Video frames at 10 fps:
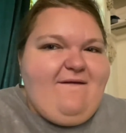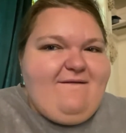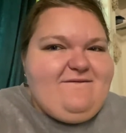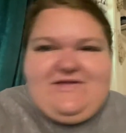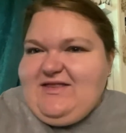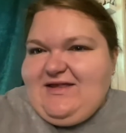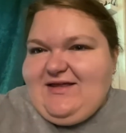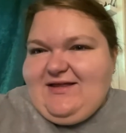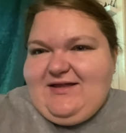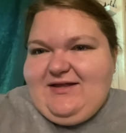
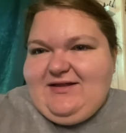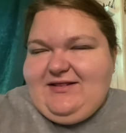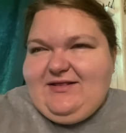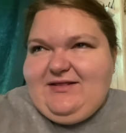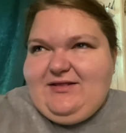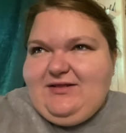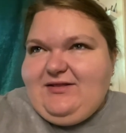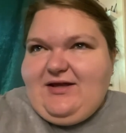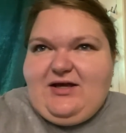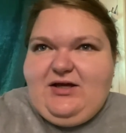feeling
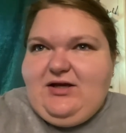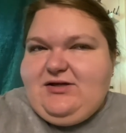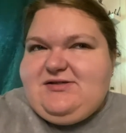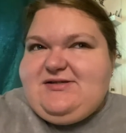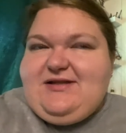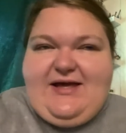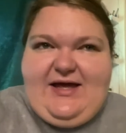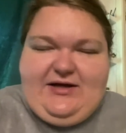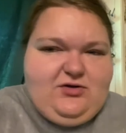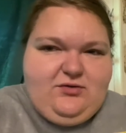like slight
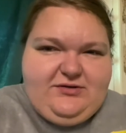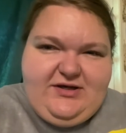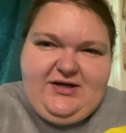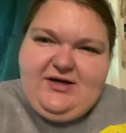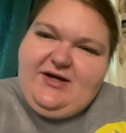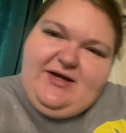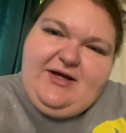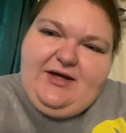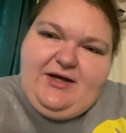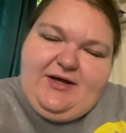head coldy.
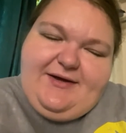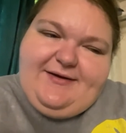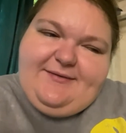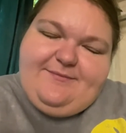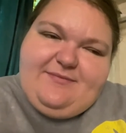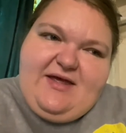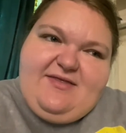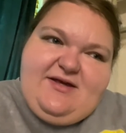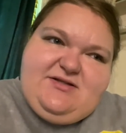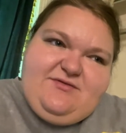Um, I
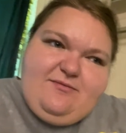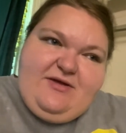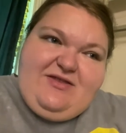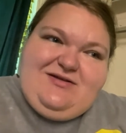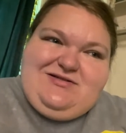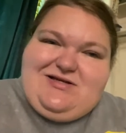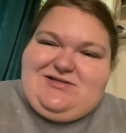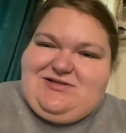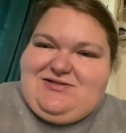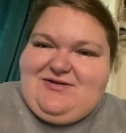think it's from like the dust
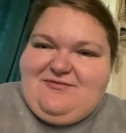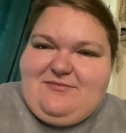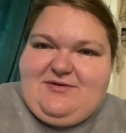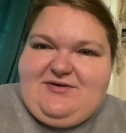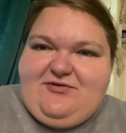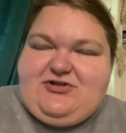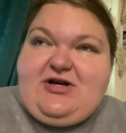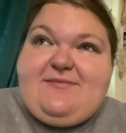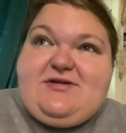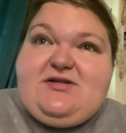and stuff from the different
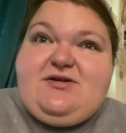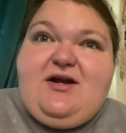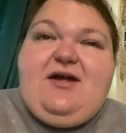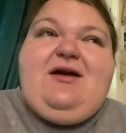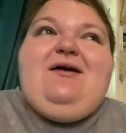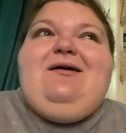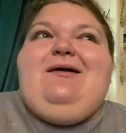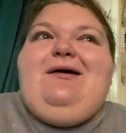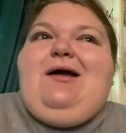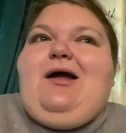shops yesterday.
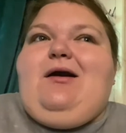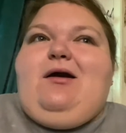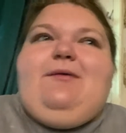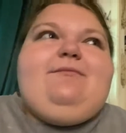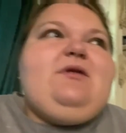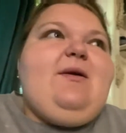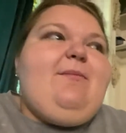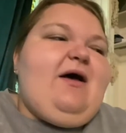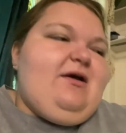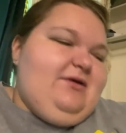I don't know,
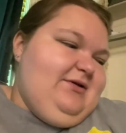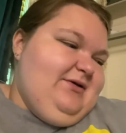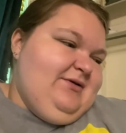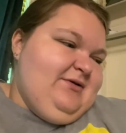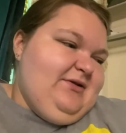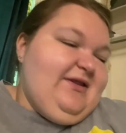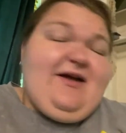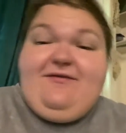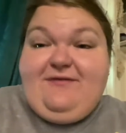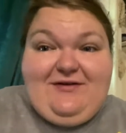but like I
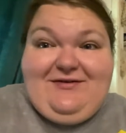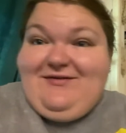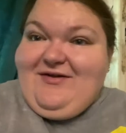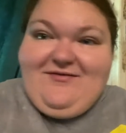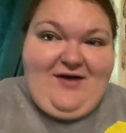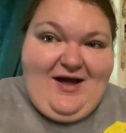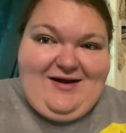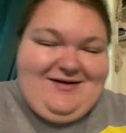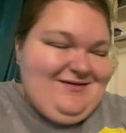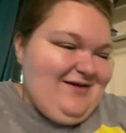feel
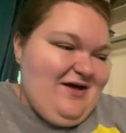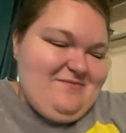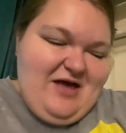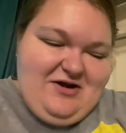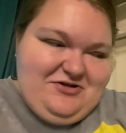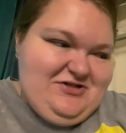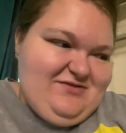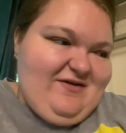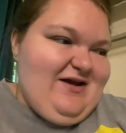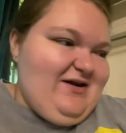fine. Um, is
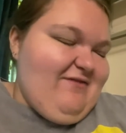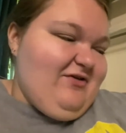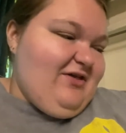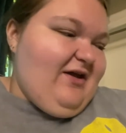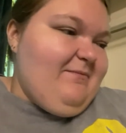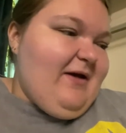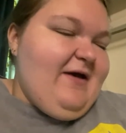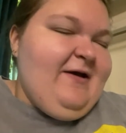fine and everything, but